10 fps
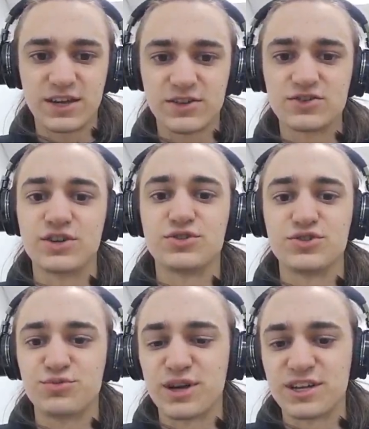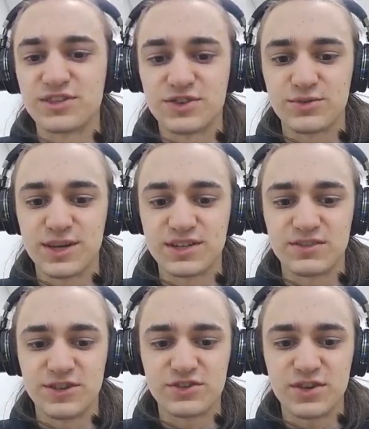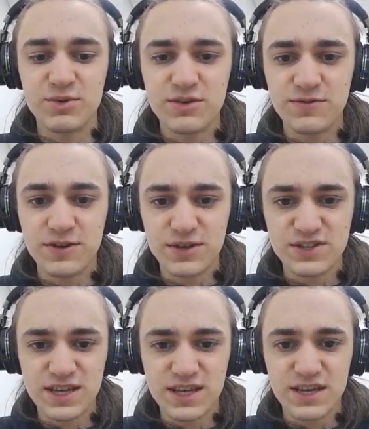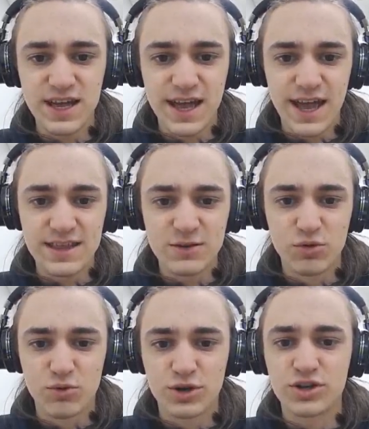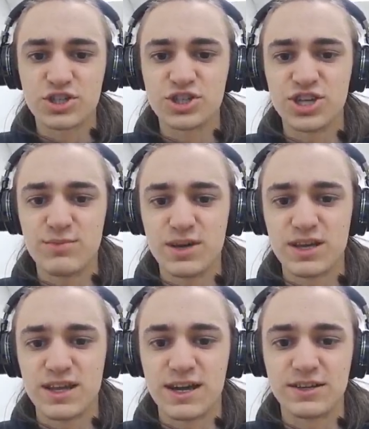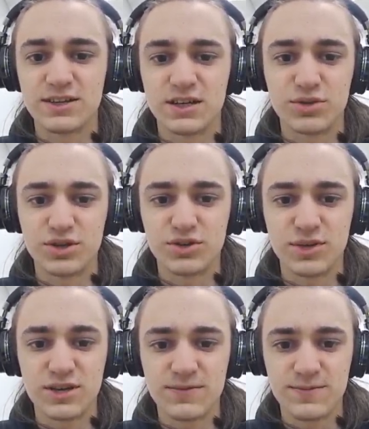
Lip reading: and that'll start spreading to the rest of it. So I'm going to fill this in, and then we'll work on shaping the island up a little bit.